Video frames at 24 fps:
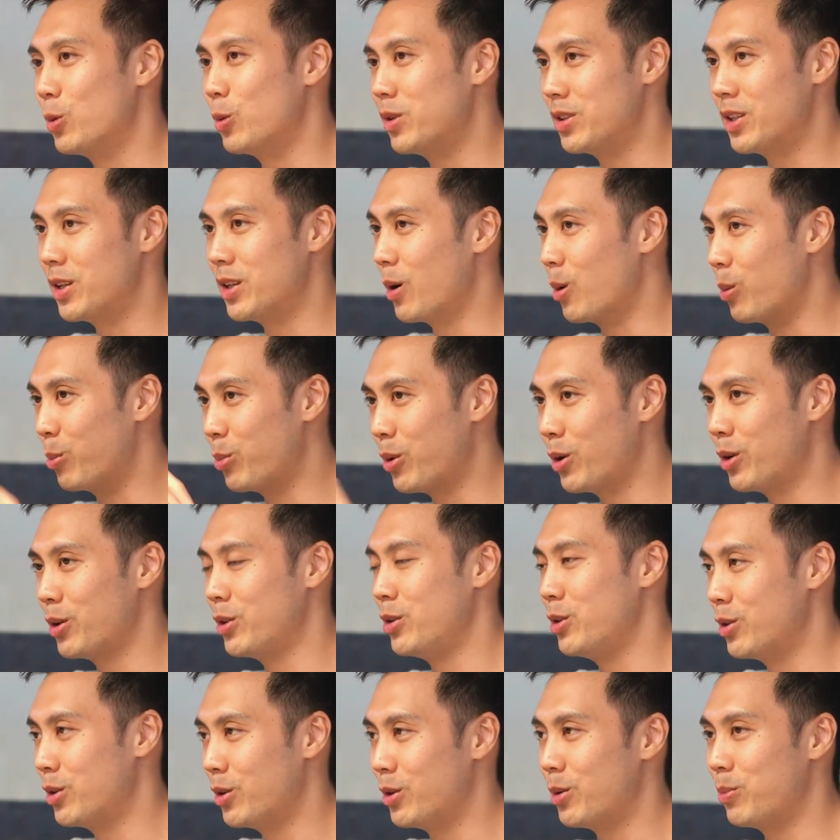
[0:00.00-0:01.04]
once they onboard on
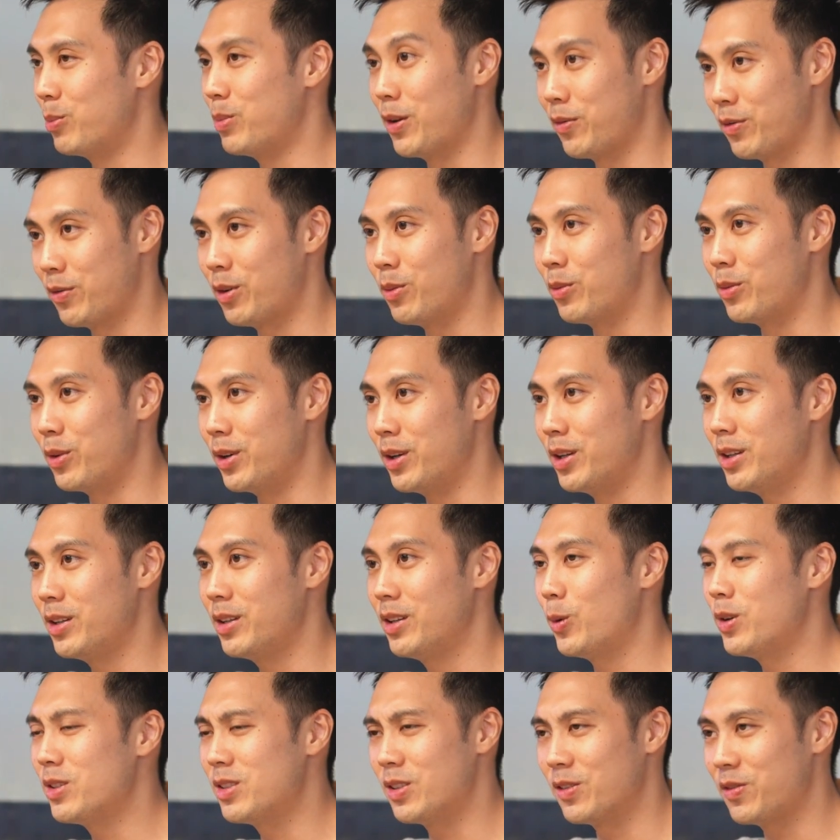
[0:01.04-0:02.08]
your platform, right,
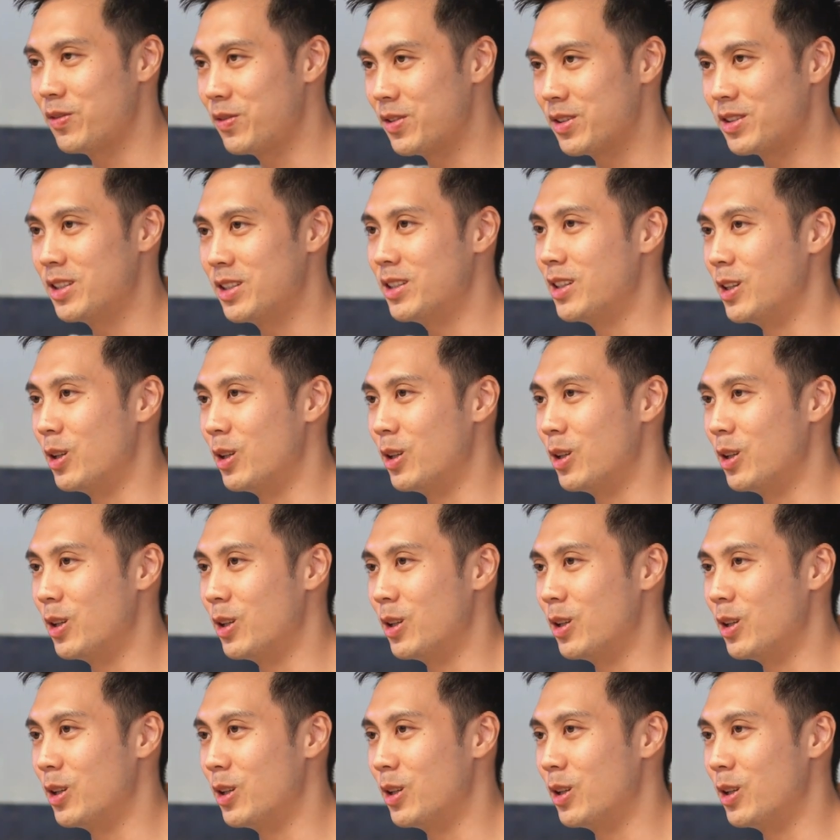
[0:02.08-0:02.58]
what's the first thing they